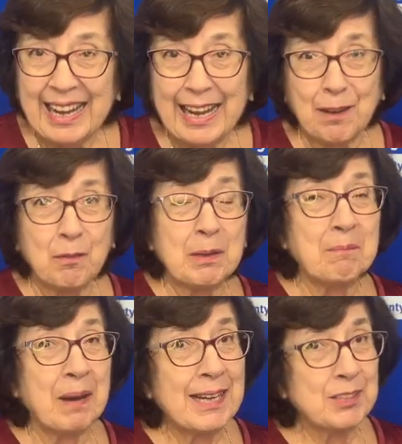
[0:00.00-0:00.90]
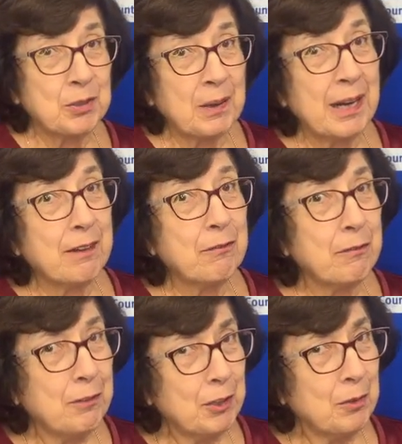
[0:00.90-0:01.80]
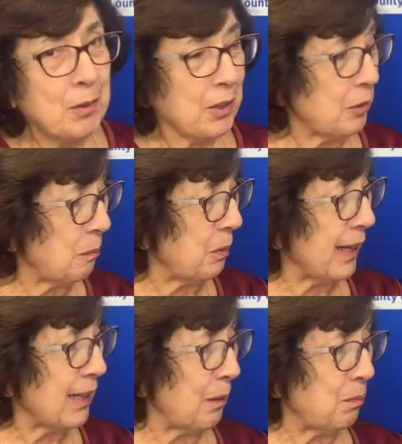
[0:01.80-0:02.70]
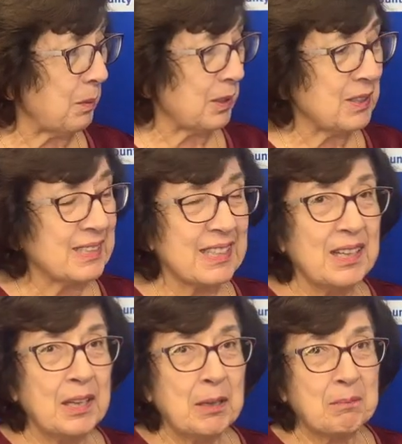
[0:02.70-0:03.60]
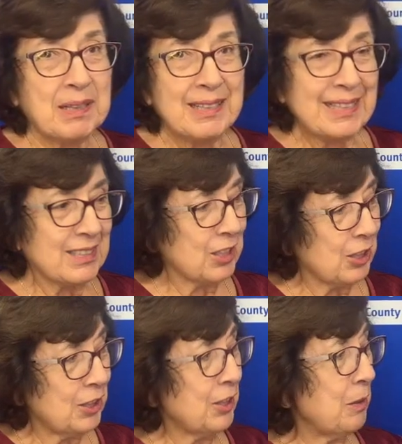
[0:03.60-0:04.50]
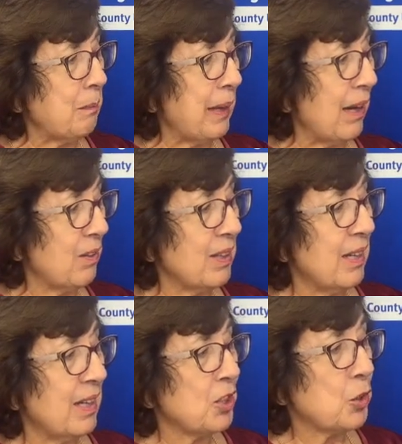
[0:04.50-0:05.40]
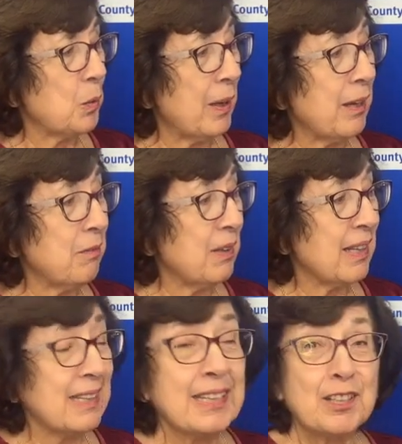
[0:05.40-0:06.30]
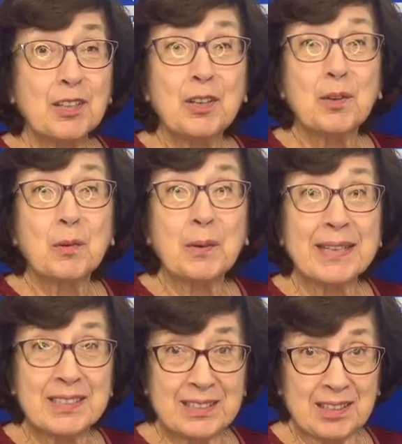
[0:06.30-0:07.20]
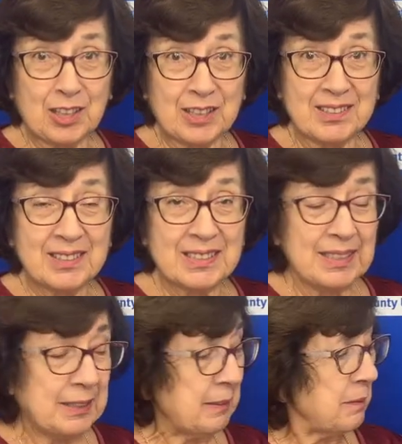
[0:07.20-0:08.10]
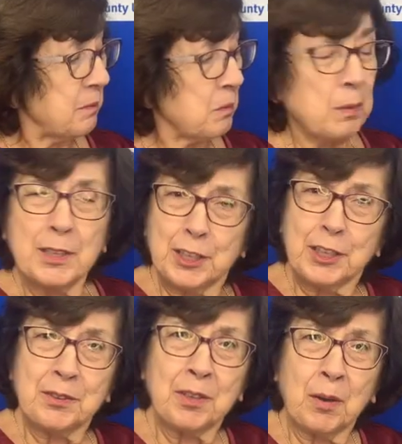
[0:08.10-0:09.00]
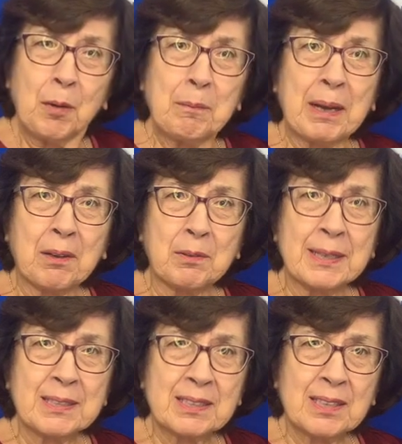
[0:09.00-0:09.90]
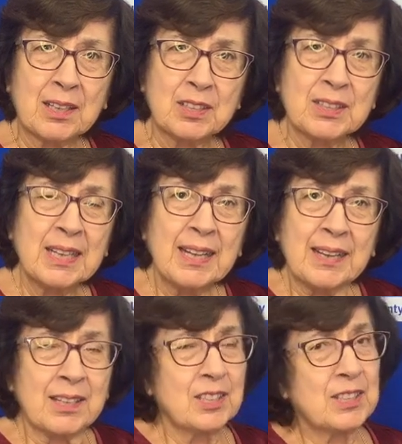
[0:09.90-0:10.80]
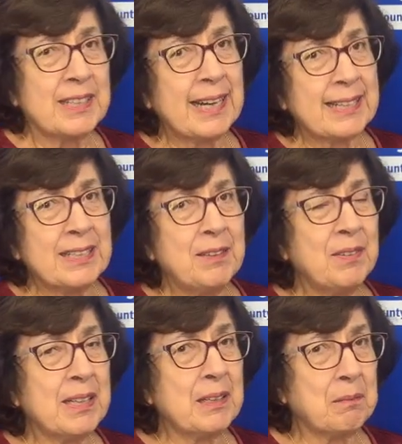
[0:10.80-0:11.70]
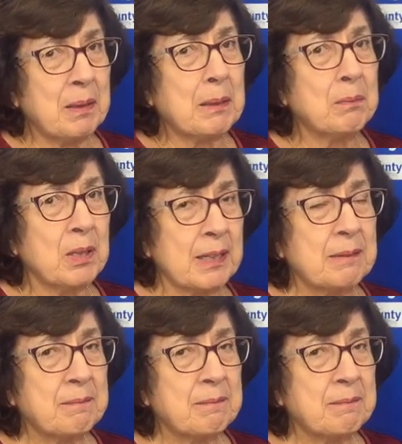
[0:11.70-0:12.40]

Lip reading: And we might try a few other breakup words, but let's learn about 12 little race cars. What do you know about race cars? There's an activity in my book